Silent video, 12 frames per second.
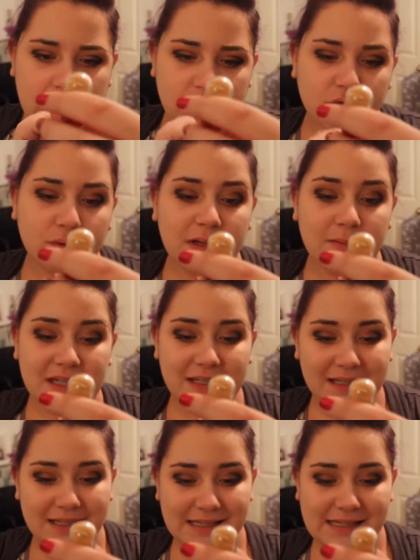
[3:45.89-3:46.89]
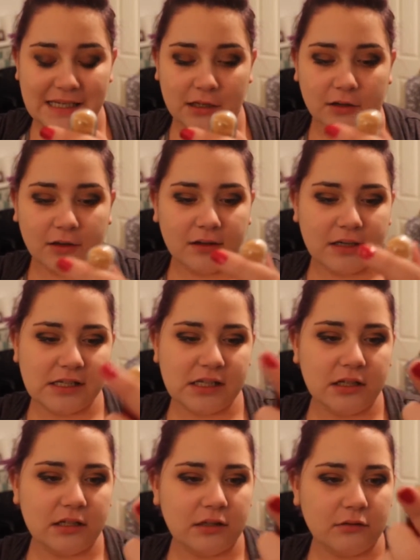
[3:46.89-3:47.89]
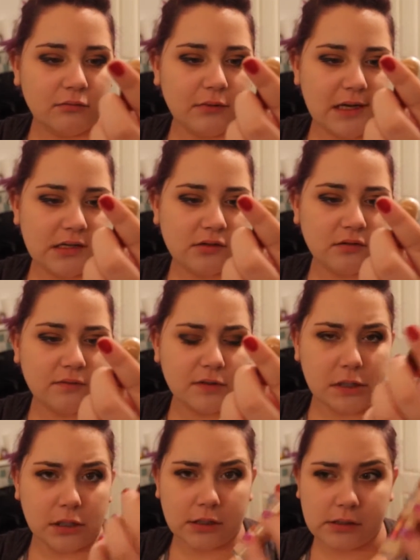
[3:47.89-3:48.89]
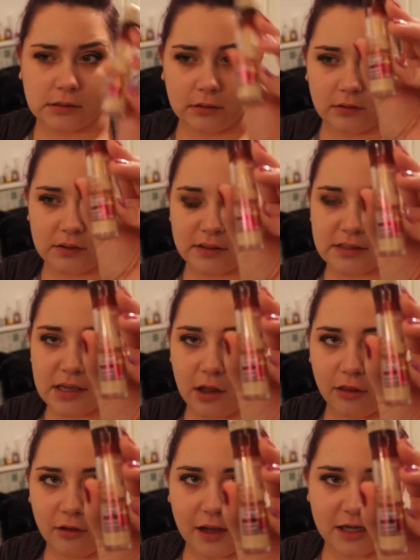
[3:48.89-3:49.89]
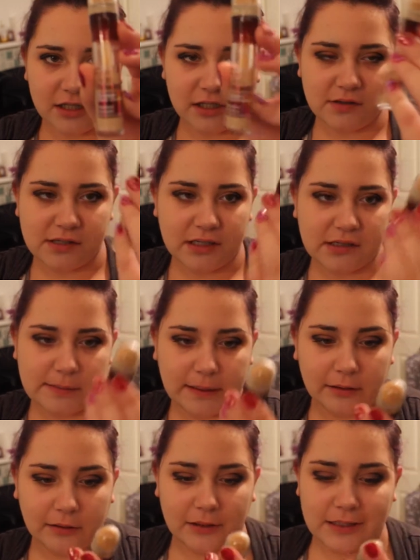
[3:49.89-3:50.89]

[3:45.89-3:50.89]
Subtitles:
Treatment Concealer. It's the eraser for dark circles, although I just use it as regular